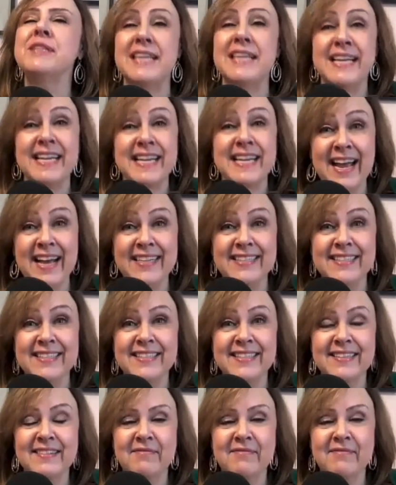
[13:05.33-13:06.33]
say
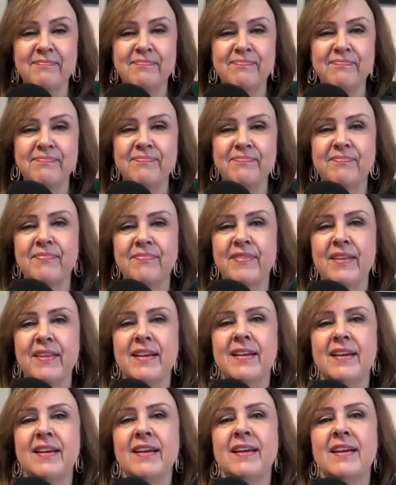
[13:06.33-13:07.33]
yes.
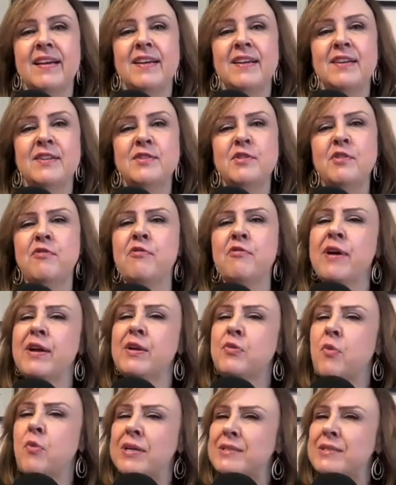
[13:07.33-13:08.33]
So
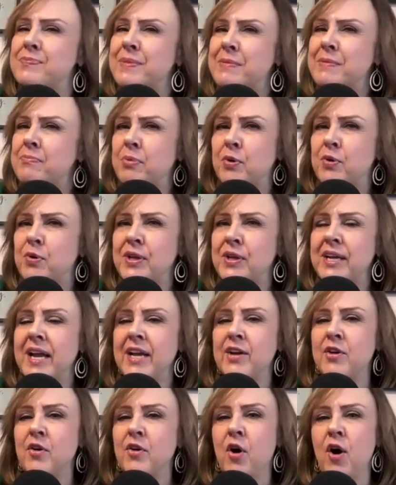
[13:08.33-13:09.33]
friend, what's been pulling
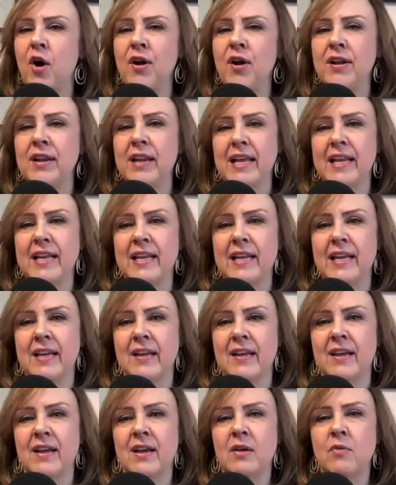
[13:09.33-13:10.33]
at your heart
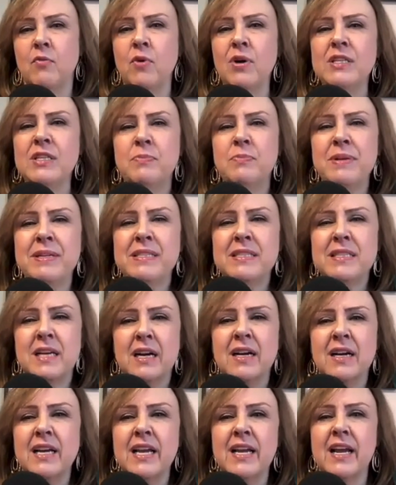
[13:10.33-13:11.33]
lately? What's been
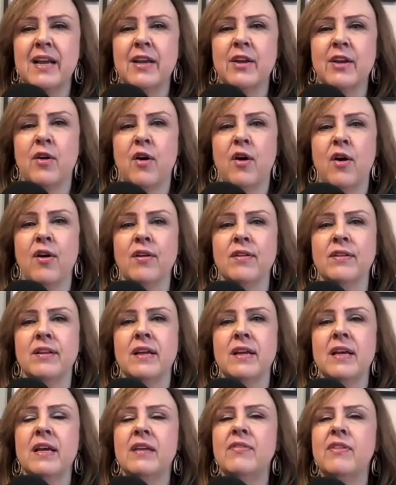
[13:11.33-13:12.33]
tugging at your heart
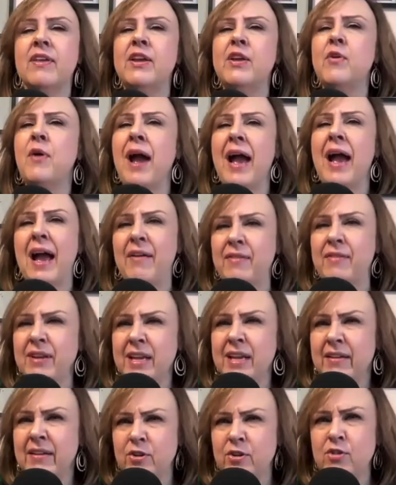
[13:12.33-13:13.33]
that you
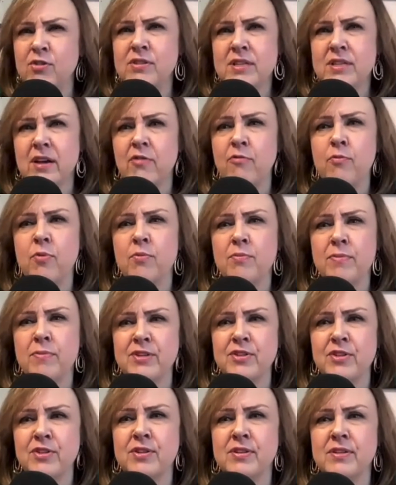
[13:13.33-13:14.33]
haven't given yourself
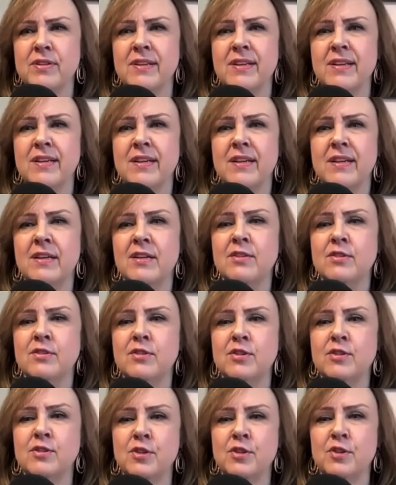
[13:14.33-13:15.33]
permission
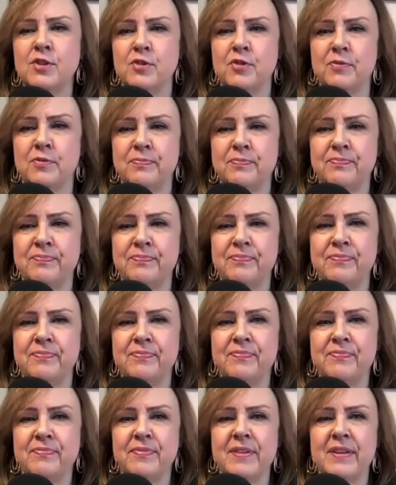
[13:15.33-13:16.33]
to do?
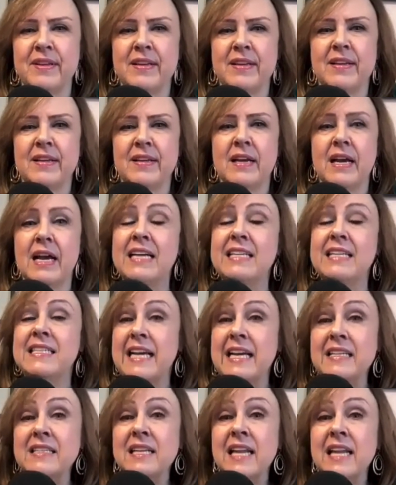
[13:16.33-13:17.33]
A
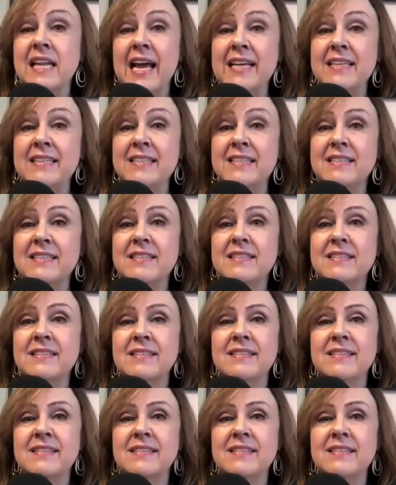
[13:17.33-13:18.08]
dance class?